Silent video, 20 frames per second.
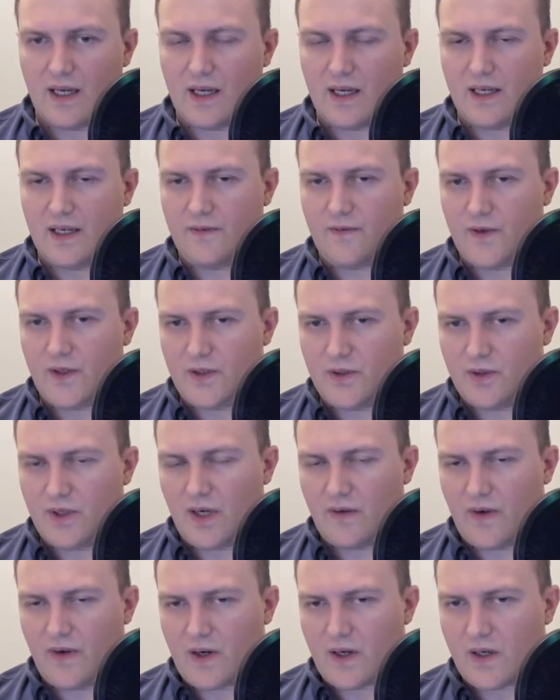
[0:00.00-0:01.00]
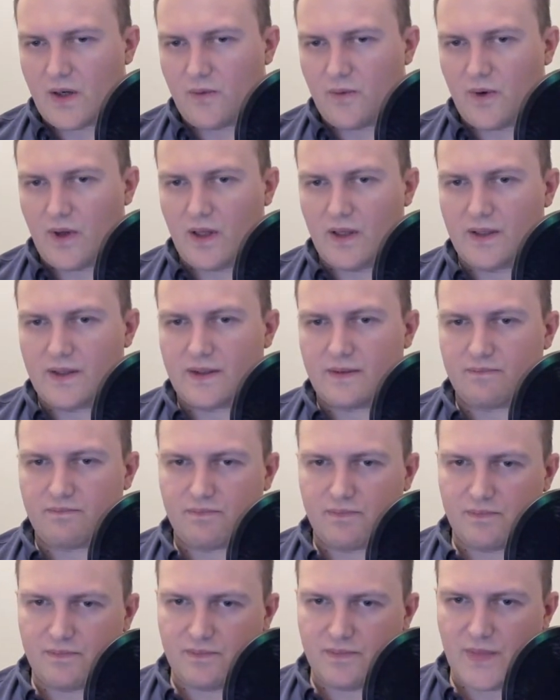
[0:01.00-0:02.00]
if you do have a hardware wallet,
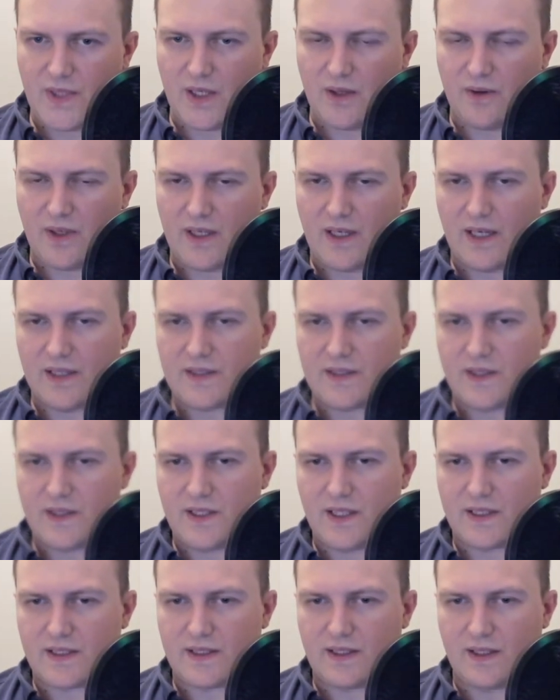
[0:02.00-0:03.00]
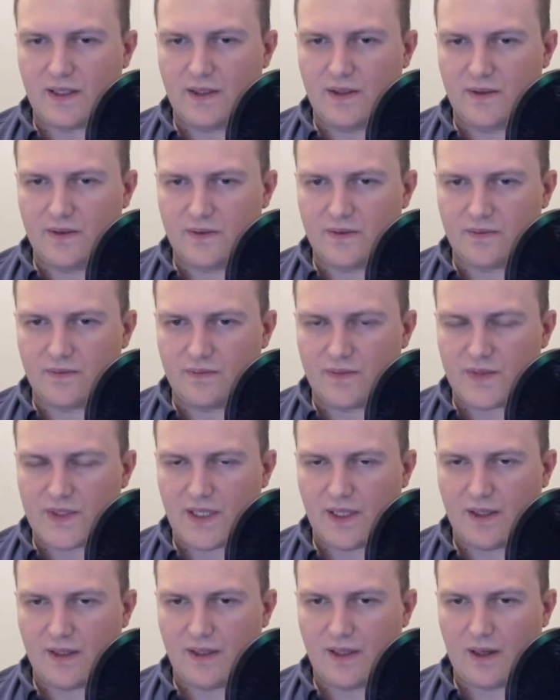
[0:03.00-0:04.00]
you know what? I suggest that you
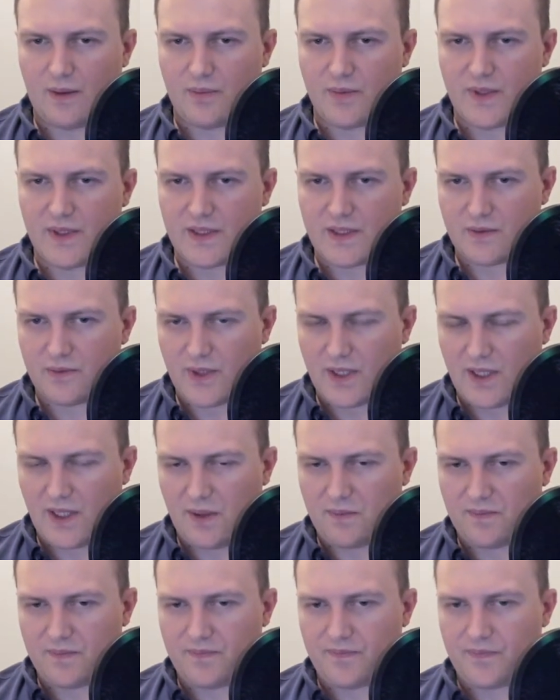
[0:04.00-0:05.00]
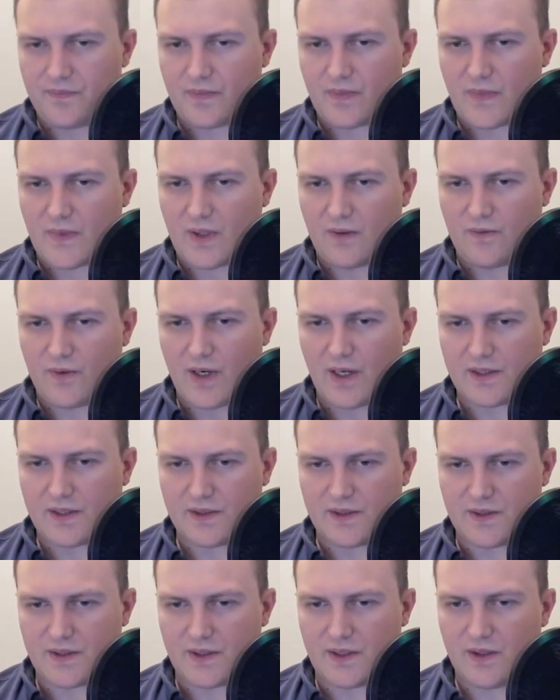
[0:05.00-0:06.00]
set it up this way for
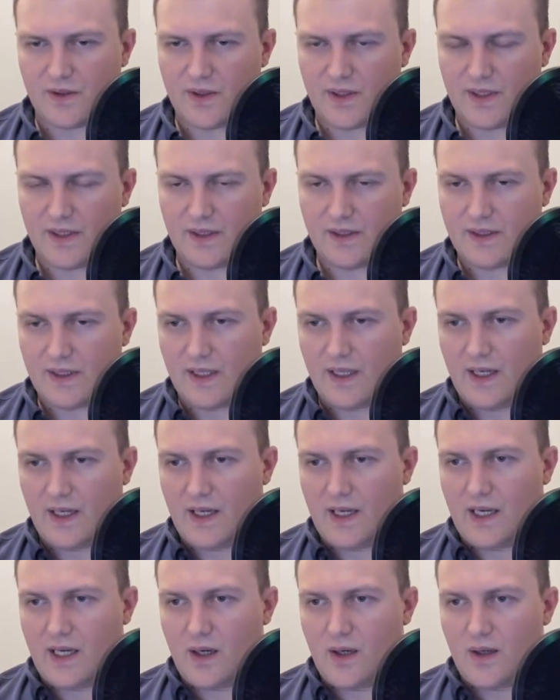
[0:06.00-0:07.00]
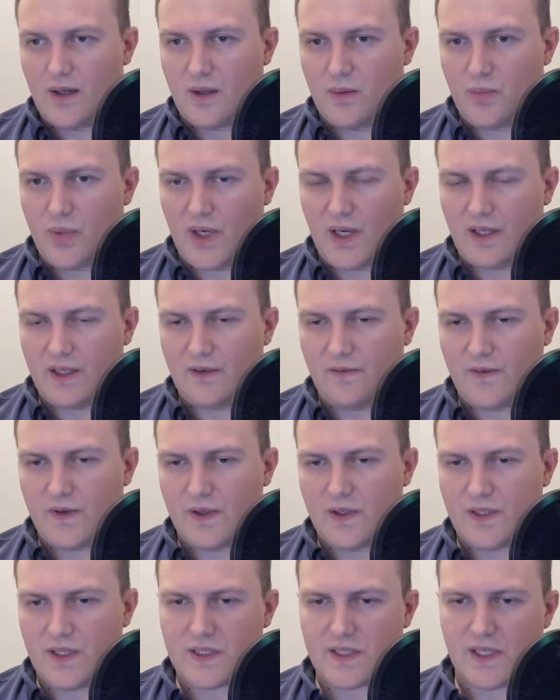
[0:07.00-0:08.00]
extra security. But if
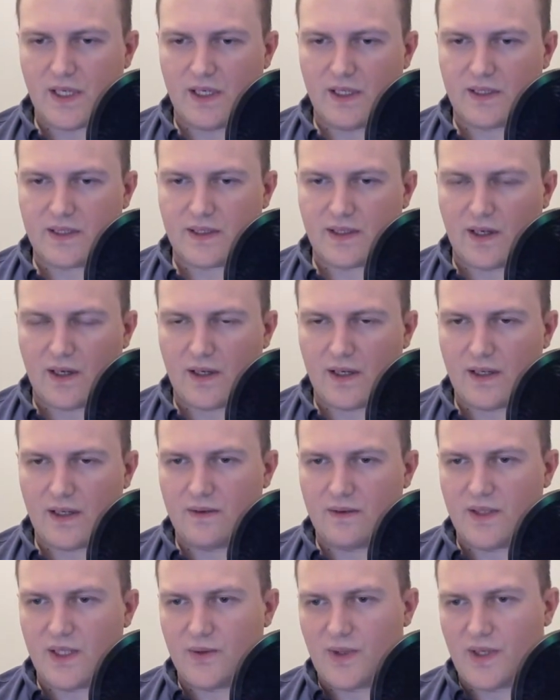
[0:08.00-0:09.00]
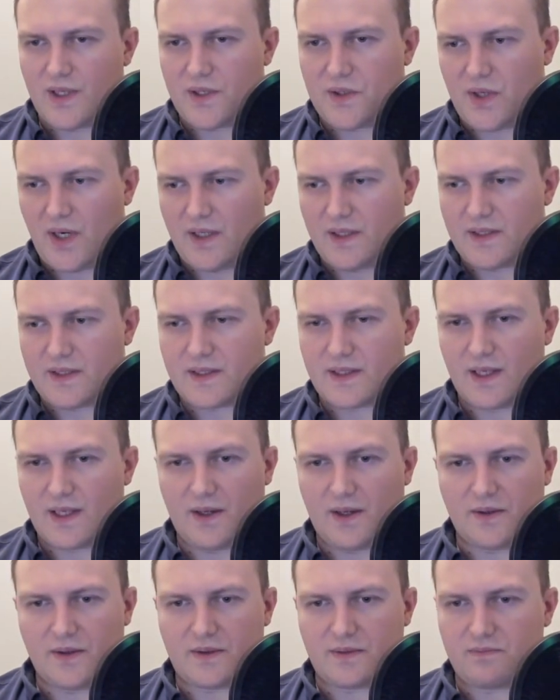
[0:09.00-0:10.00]
you're just getting started and you want to try this
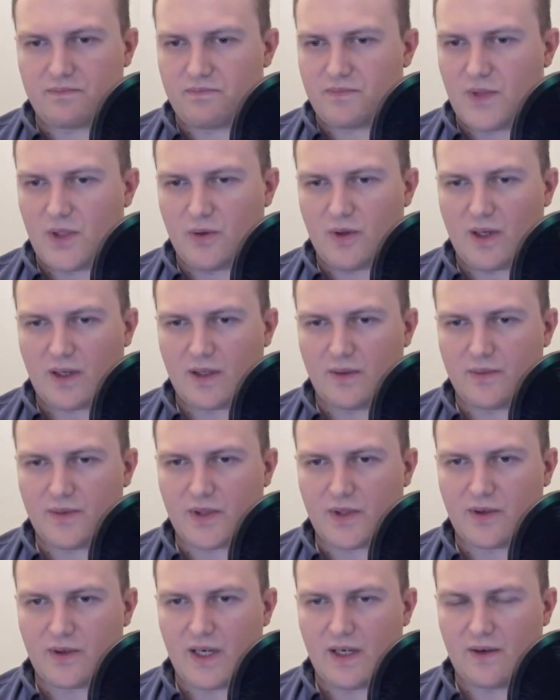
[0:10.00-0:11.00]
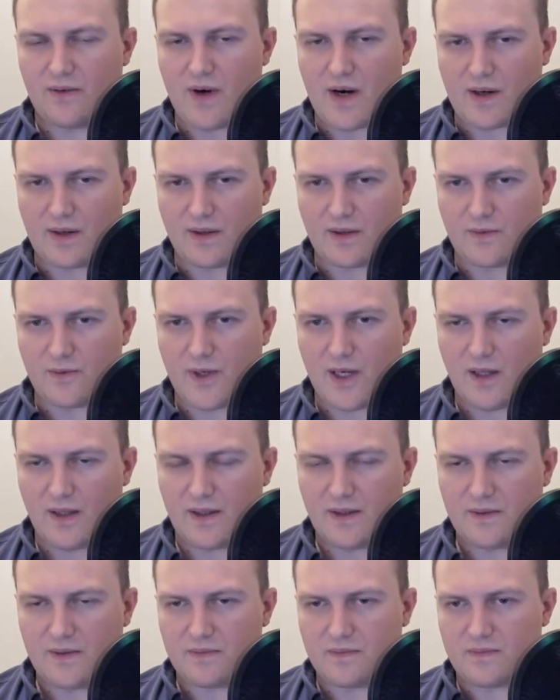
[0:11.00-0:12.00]
out, you're welcome to create a regular wallet.